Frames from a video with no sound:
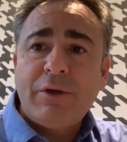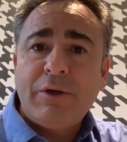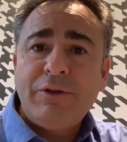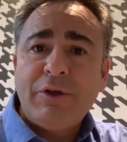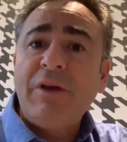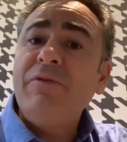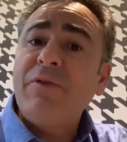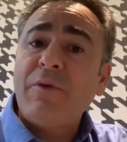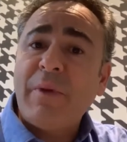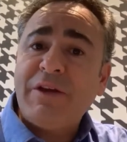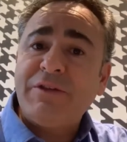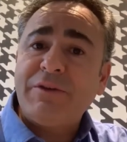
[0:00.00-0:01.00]
your
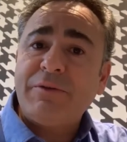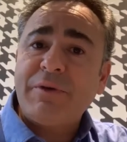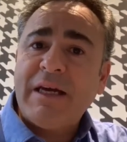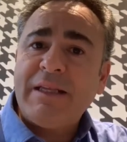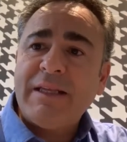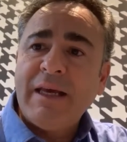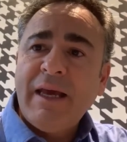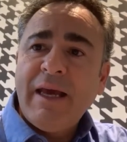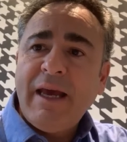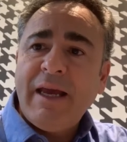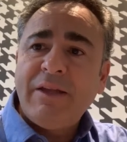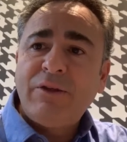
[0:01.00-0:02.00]
information, right?
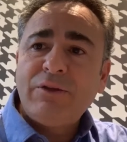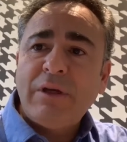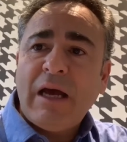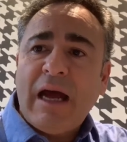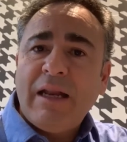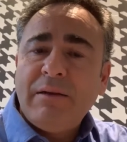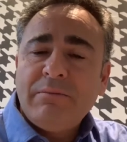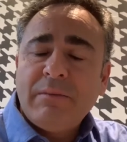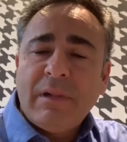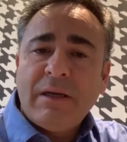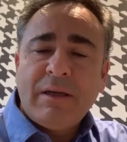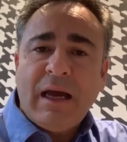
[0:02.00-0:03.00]
Yeah. And
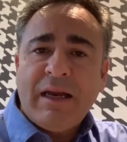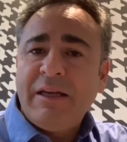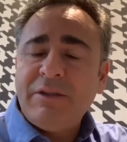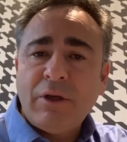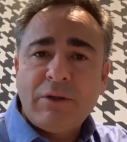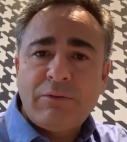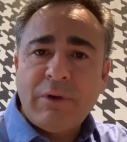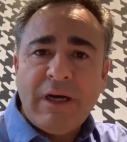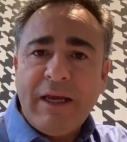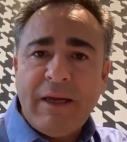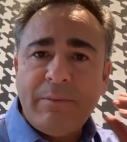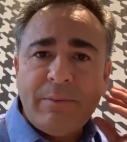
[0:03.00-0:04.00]
it's not
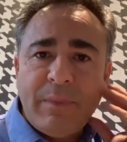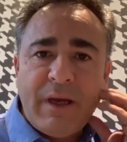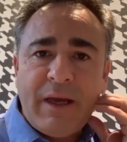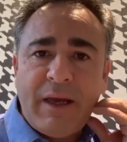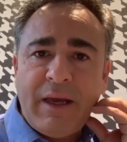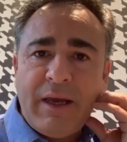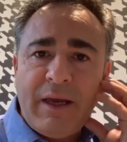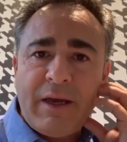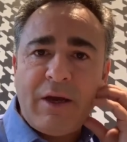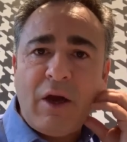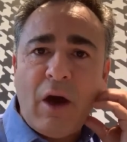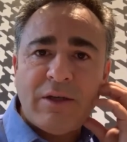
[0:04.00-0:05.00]
really
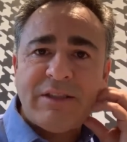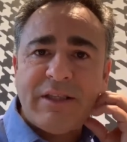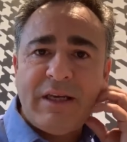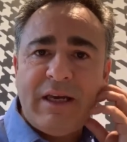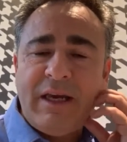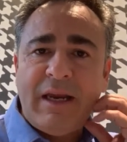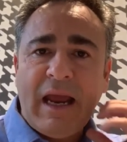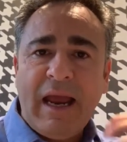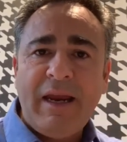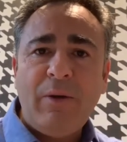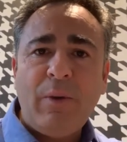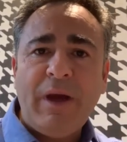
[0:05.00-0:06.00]
costly in
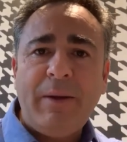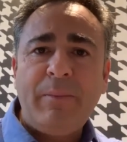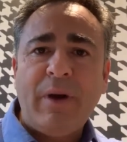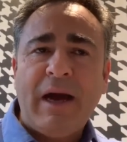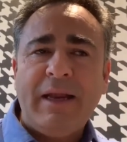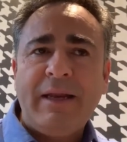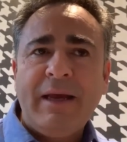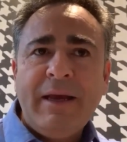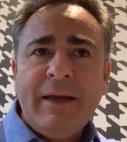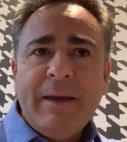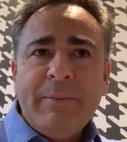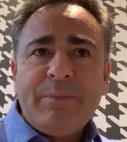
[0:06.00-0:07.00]
any way,
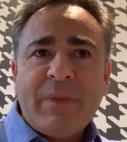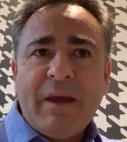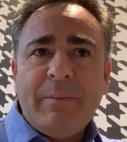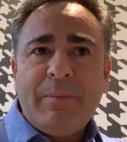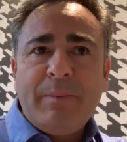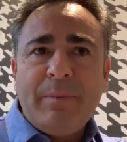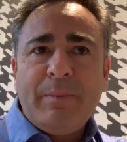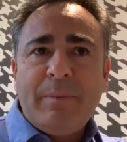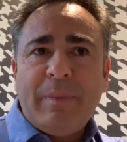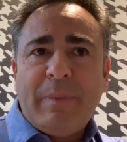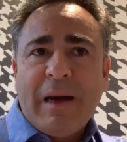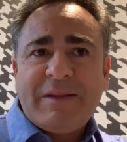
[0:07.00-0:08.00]

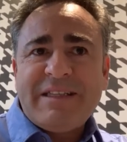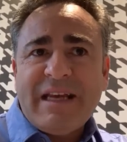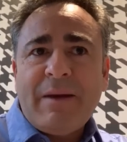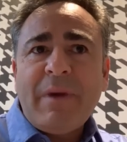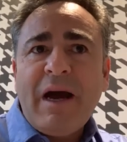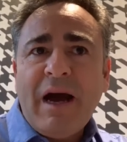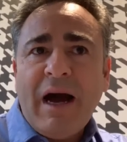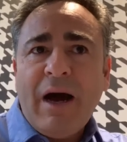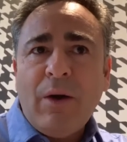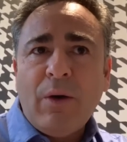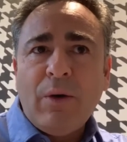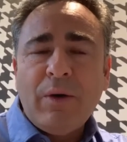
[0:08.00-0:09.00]
but
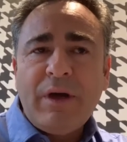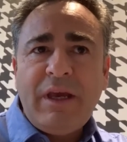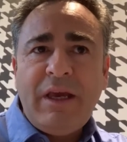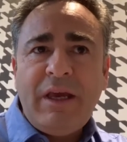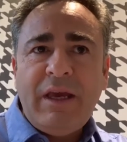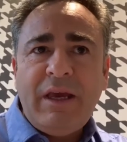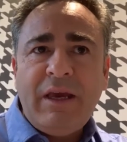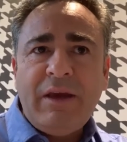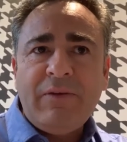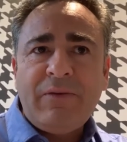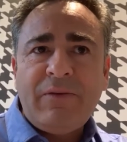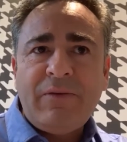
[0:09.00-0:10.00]
somehow if